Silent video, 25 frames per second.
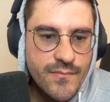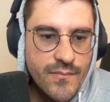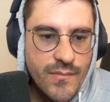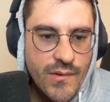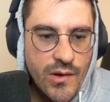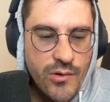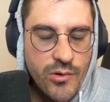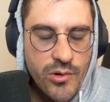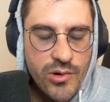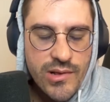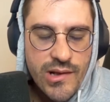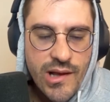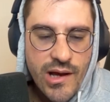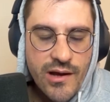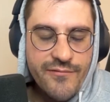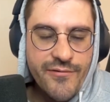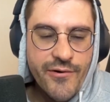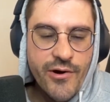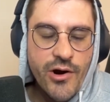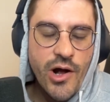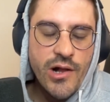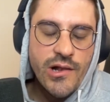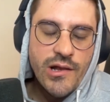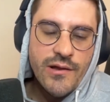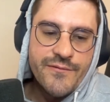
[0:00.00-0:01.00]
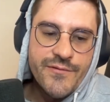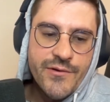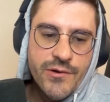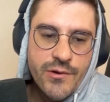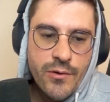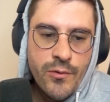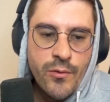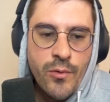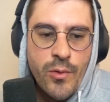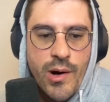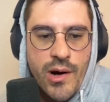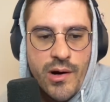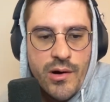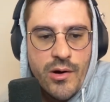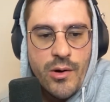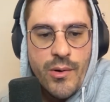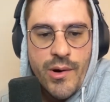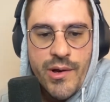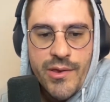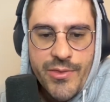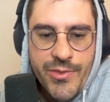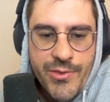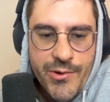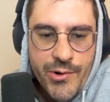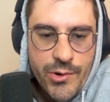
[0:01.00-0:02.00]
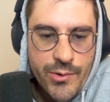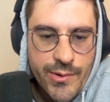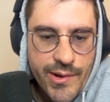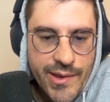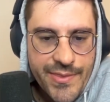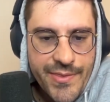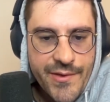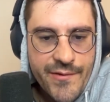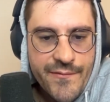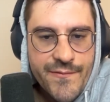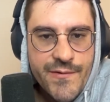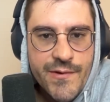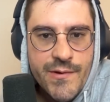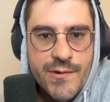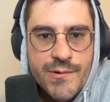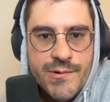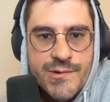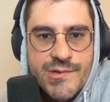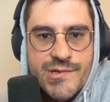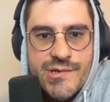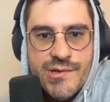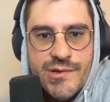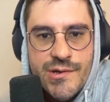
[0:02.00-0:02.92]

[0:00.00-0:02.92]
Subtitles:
Good luck for all of you who are going through interviews.